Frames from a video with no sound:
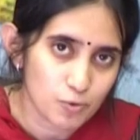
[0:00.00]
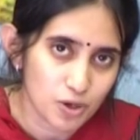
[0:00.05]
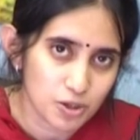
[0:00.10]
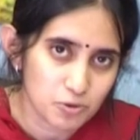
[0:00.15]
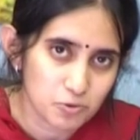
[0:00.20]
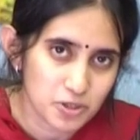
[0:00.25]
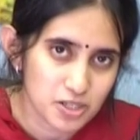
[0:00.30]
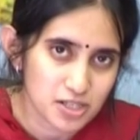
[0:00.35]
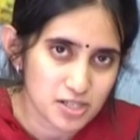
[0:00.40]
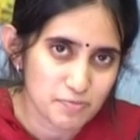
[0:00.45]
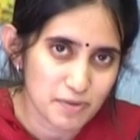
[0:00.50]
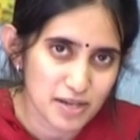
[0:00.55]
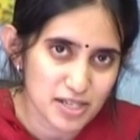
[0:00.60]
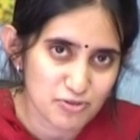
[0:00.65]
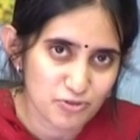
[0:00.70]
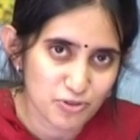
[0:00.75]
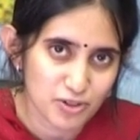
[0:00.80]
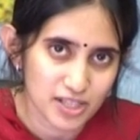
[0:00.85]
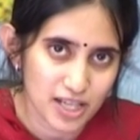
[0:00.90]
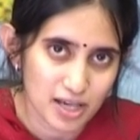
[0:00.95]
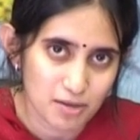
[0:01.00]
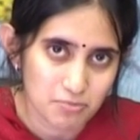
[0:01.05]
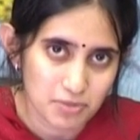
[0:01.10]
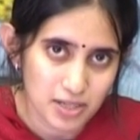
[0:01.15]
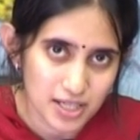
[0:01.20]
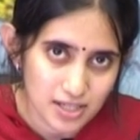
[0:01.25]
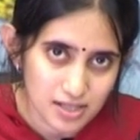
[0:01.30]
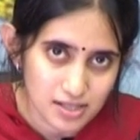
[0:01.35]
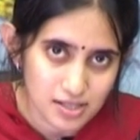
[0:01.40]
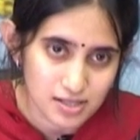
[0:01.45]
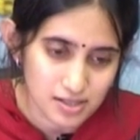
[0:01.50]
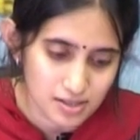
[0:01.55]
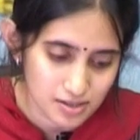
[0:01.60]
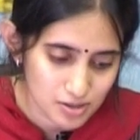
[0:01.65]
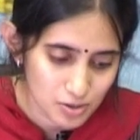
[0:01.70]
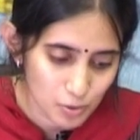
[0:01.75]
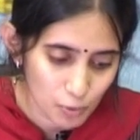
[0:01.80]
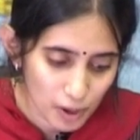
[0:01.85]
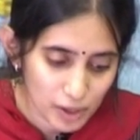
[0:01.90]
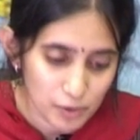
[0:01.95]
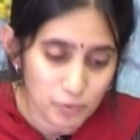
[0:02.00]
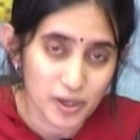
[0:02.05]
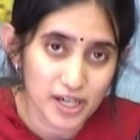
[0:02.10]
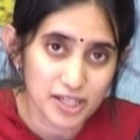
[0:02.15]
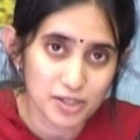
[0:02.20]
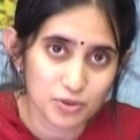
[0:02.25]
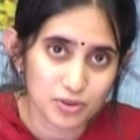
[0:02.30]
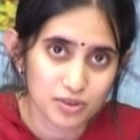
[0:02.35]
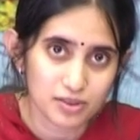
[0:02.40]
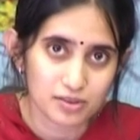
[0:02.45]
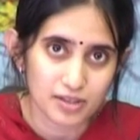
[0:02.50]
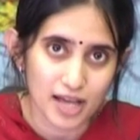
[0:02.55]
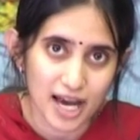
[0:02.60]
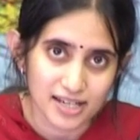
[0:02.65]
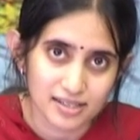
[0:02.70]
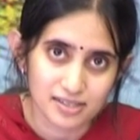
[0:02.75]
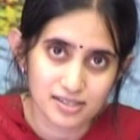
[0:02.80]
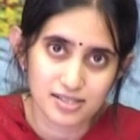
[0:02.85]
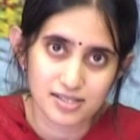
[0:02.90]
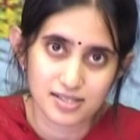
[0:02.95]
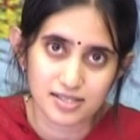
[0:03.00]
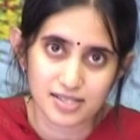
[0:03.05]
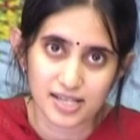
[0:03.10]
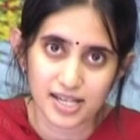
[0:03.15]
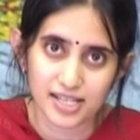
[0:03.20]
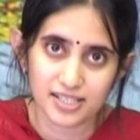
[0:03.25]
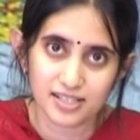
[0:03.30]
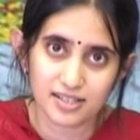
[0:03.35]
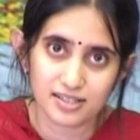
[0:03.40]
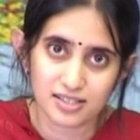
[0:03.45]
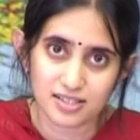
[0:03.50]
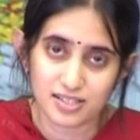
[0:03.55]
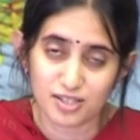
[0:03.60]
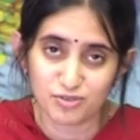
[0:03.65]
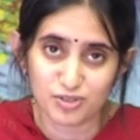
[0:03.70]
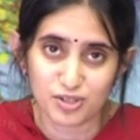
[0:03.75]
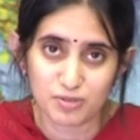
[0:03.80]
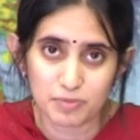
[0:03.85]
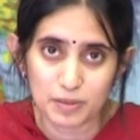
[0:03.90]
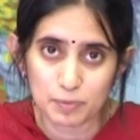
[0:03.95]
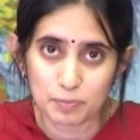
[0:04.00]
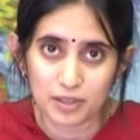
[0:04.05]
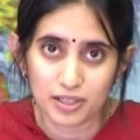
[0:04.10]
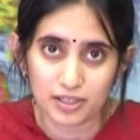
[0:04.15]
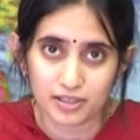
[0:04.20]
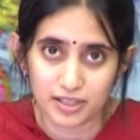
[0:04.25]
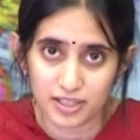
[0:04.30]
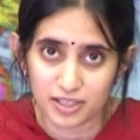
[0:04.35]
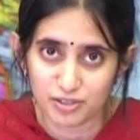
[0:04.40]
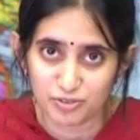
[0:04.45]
what works best for them is one way to address this idea that different people learn